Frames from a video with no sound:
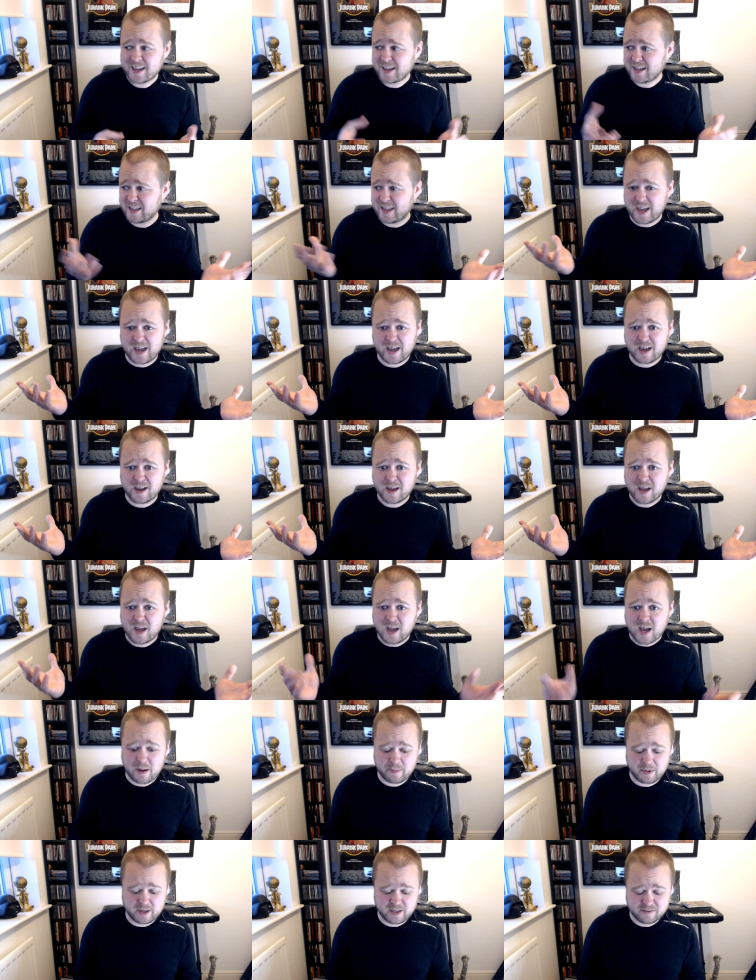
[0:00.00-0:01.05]
Yeah,
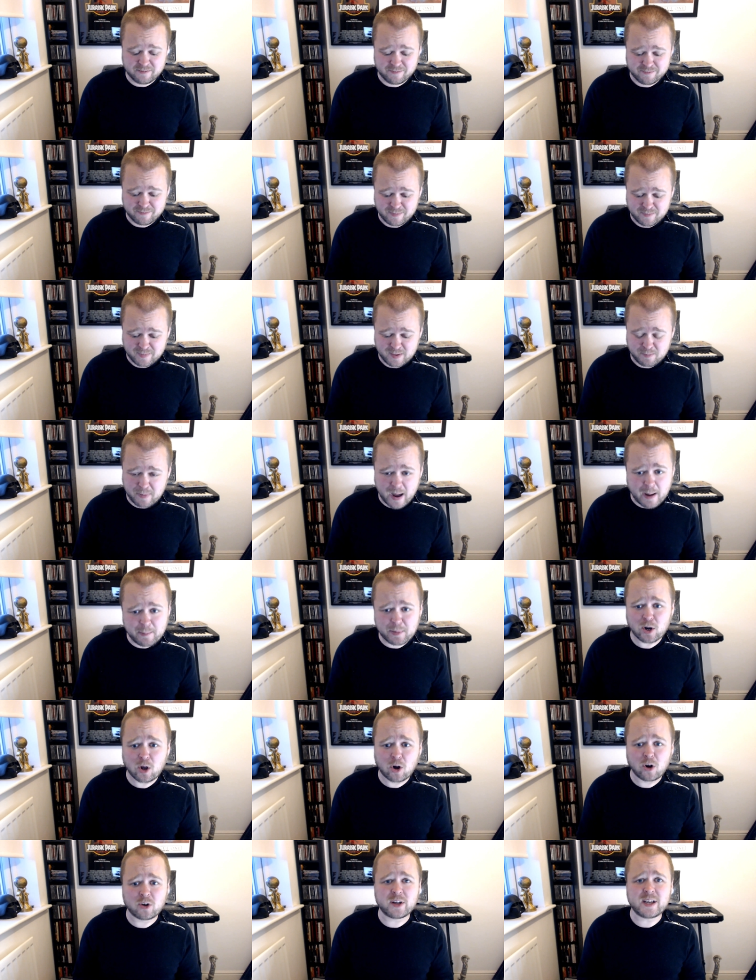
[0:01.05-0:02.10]
I mean,
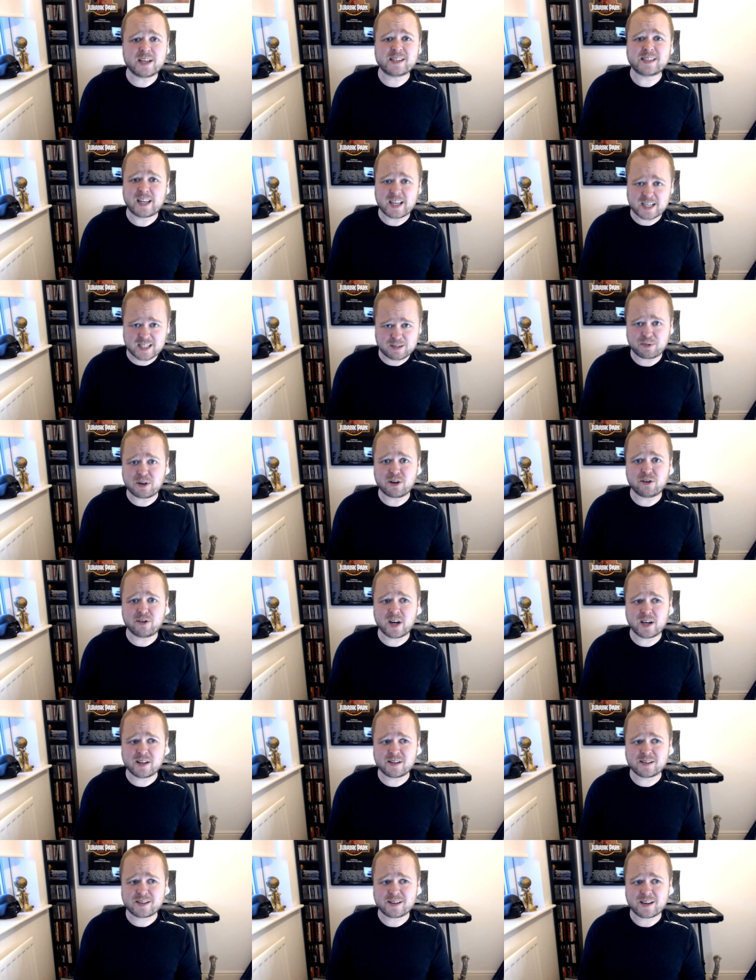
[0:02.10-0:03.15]
Babylon is an
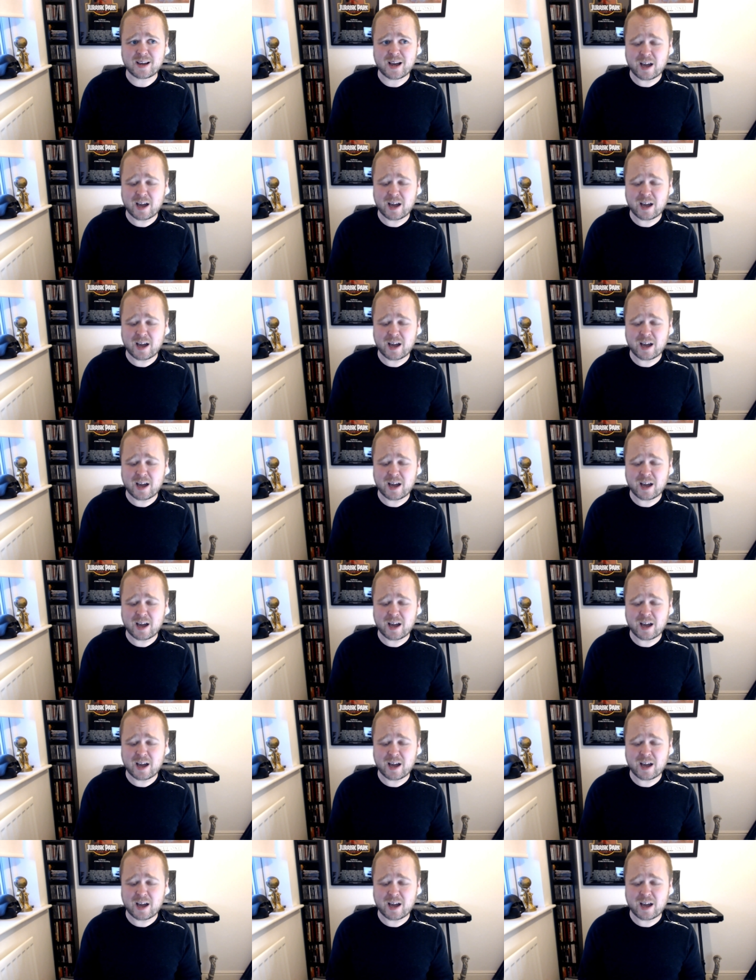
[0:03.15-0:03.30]
experience.